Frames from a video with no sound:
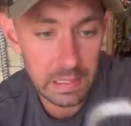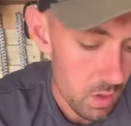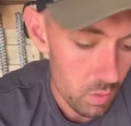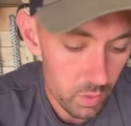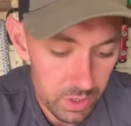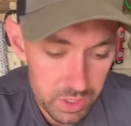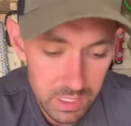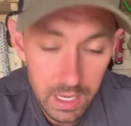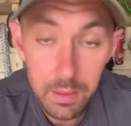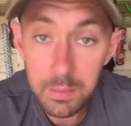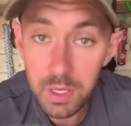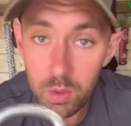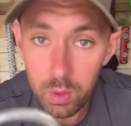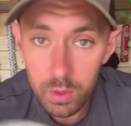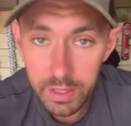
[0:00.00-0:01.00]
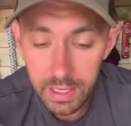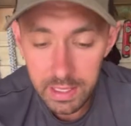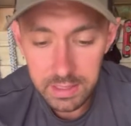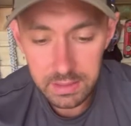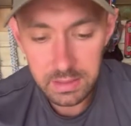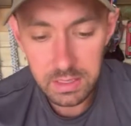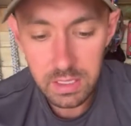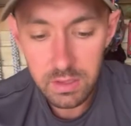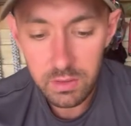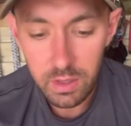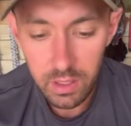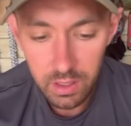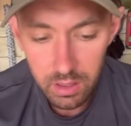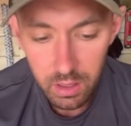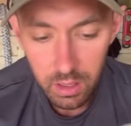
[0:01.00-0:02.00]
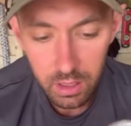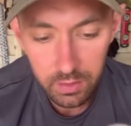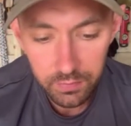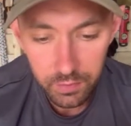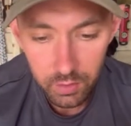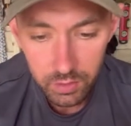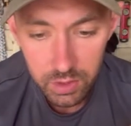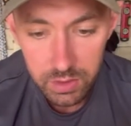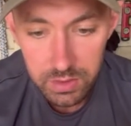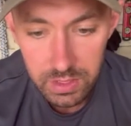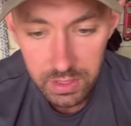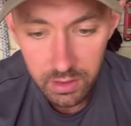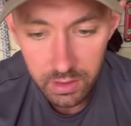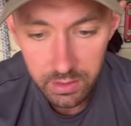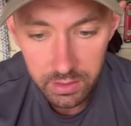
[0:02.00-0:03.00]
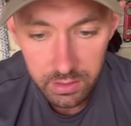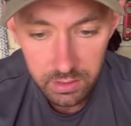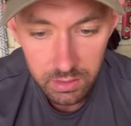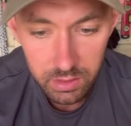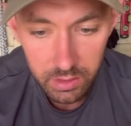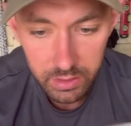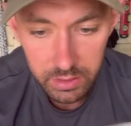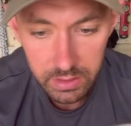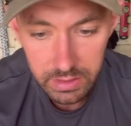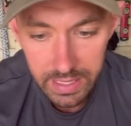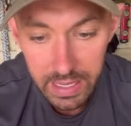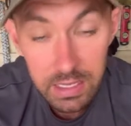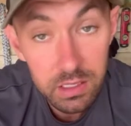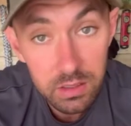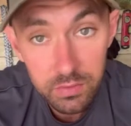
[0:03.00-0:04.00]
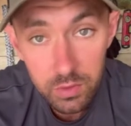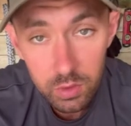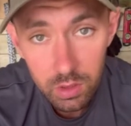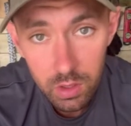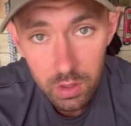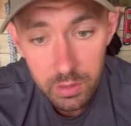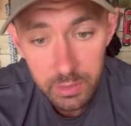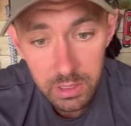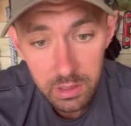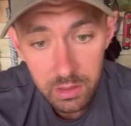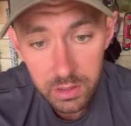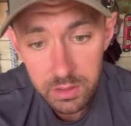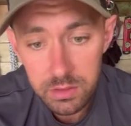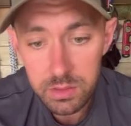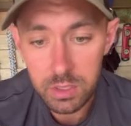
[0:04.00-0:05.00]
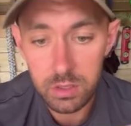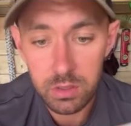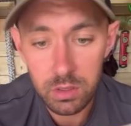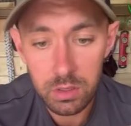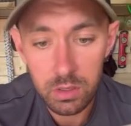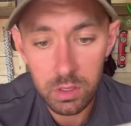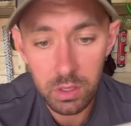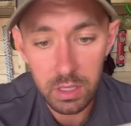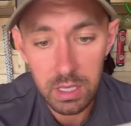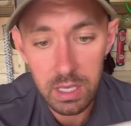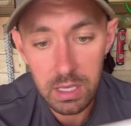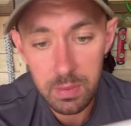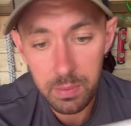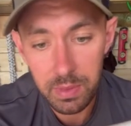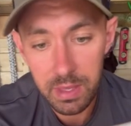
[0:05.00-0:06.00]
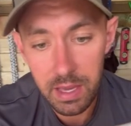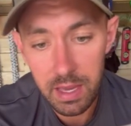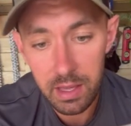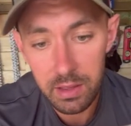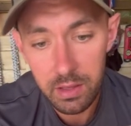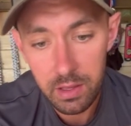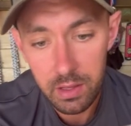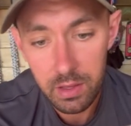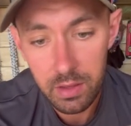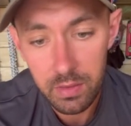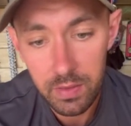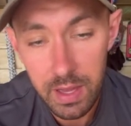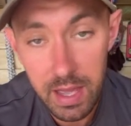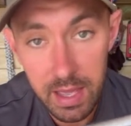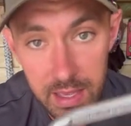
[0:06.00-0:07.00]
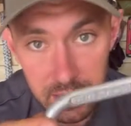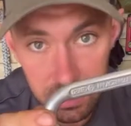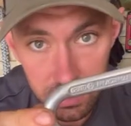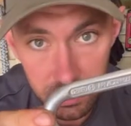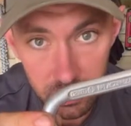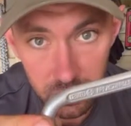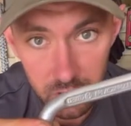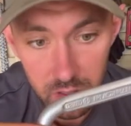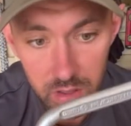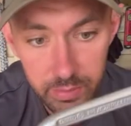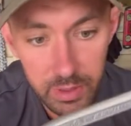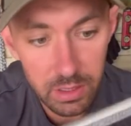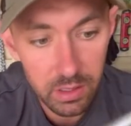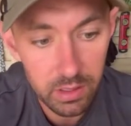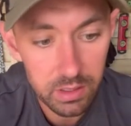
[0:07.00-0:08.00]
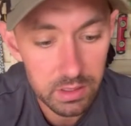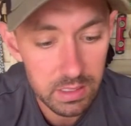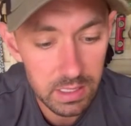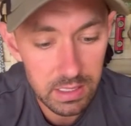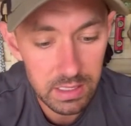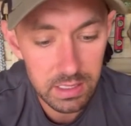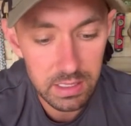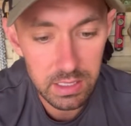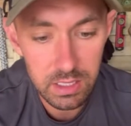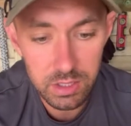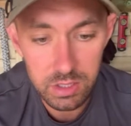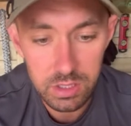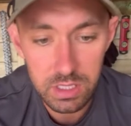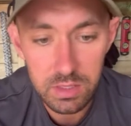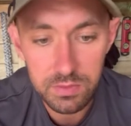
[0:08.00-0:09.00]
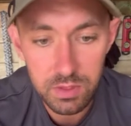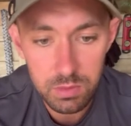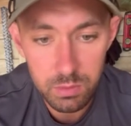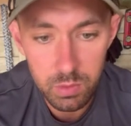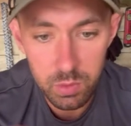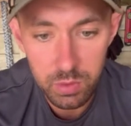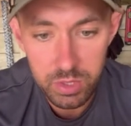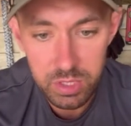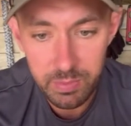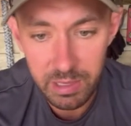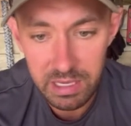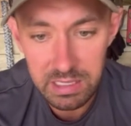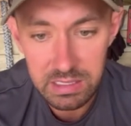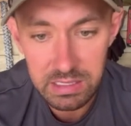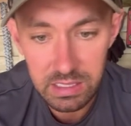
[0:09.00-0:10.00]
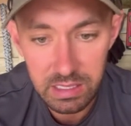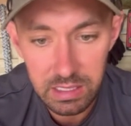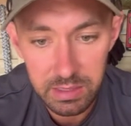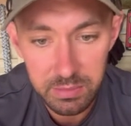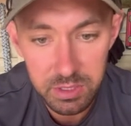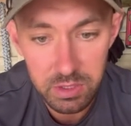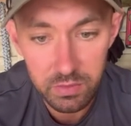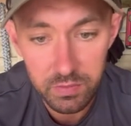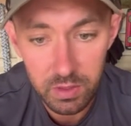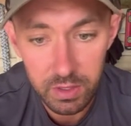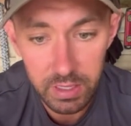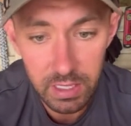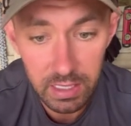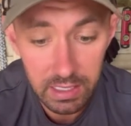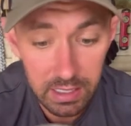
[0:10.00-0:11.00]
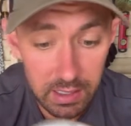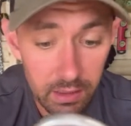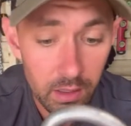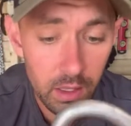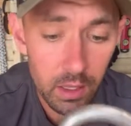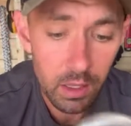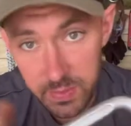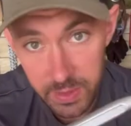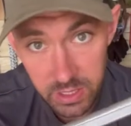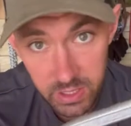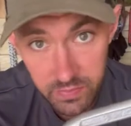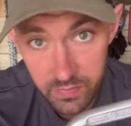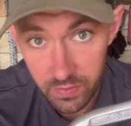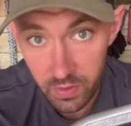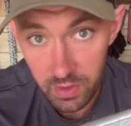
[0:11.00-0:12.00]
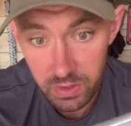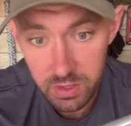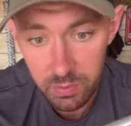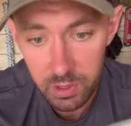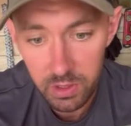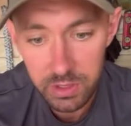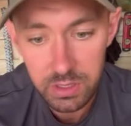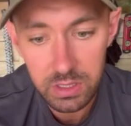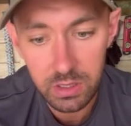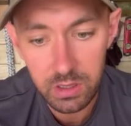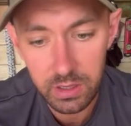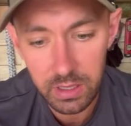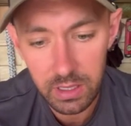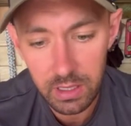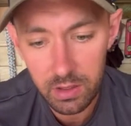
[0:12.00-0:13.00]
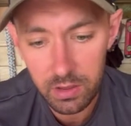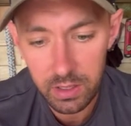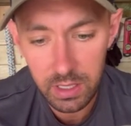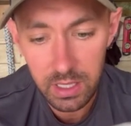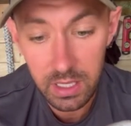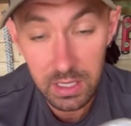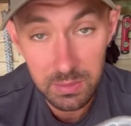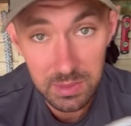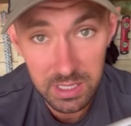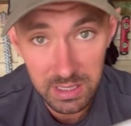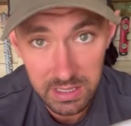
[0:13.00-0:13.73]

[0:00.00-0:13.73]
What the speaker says: which can be quite handy if you're using it on like the end of your climbing line. So you can like keep that end on your climbing line, and then it just gives you more space to clip stuff on here, especially if you've got a spliced eye. It kind of keeps it